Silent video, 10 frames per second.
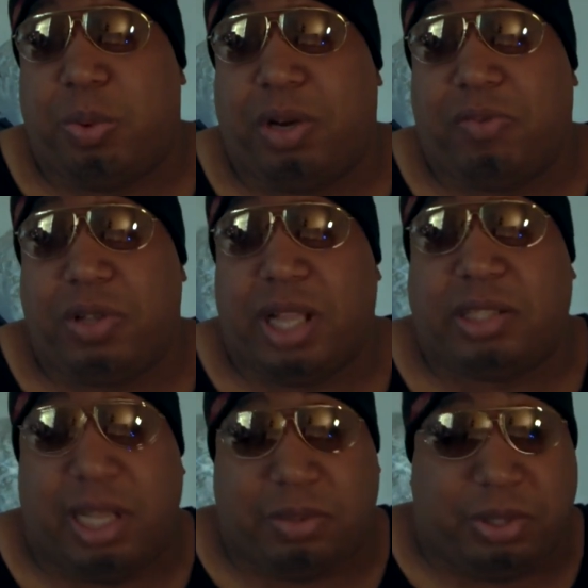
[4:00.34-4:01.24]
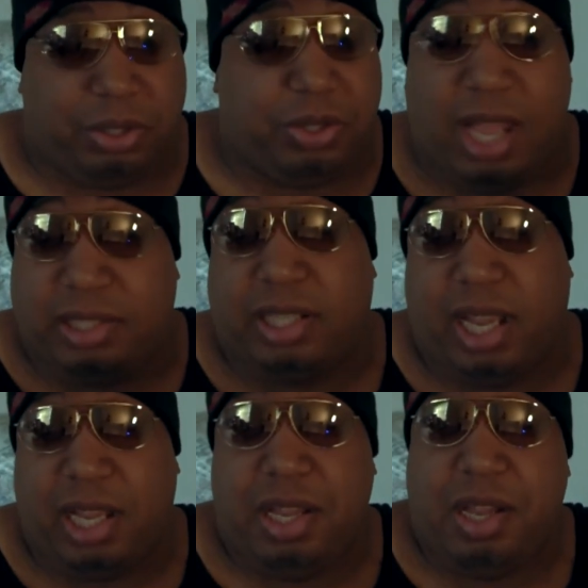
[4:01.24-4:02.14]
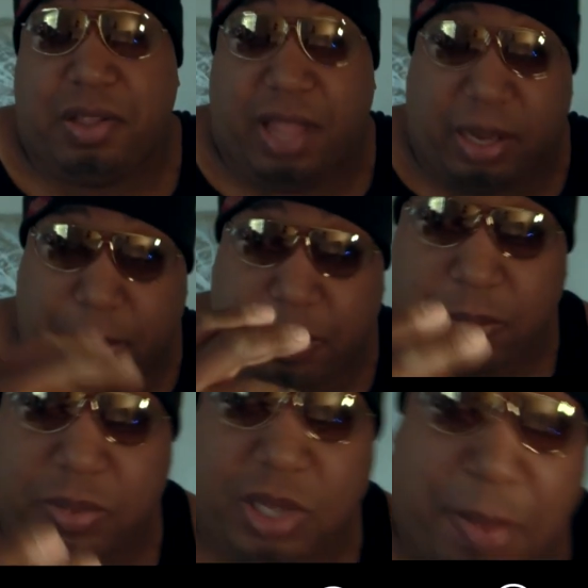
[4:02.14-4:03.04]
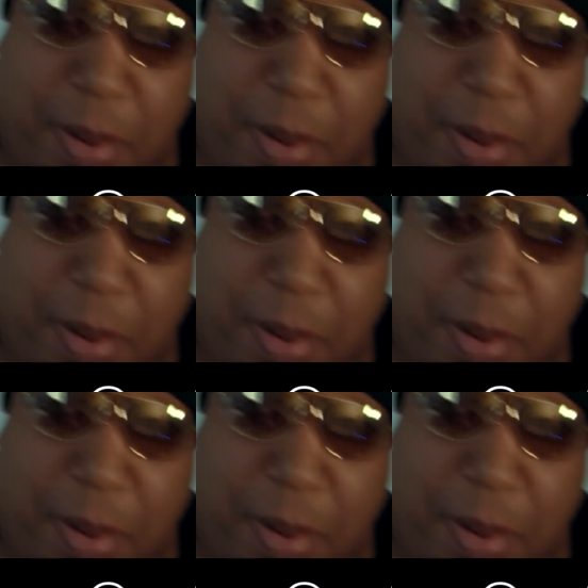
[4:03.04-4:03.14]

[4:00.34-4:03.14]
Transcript: point of view. That's that's what you're trying to say. Like some